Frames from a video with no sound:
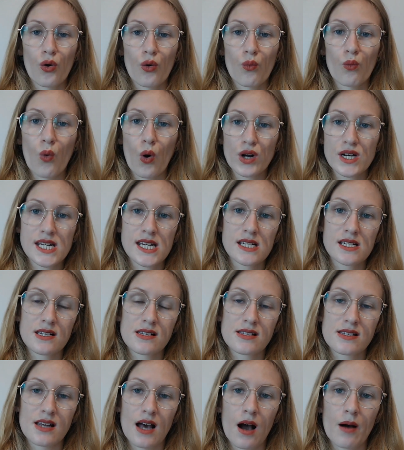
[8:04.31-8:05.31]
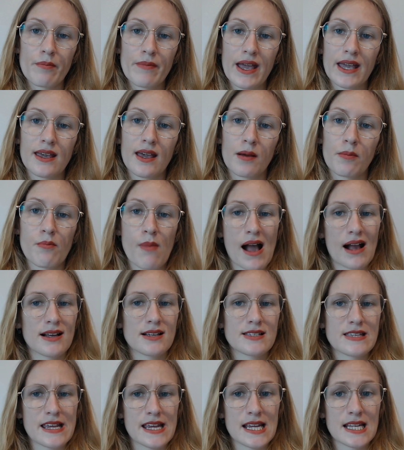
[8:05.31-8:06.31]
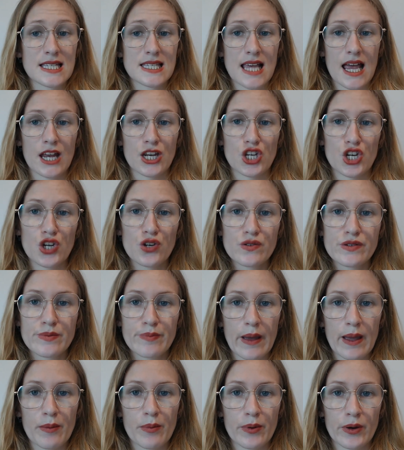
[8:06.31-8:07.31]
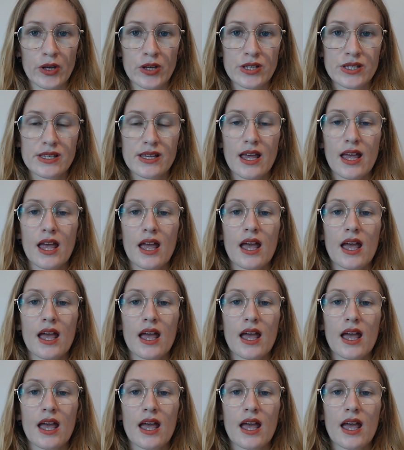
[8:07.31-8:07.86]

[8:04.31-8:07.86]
wanted to start making magazines and newspapers,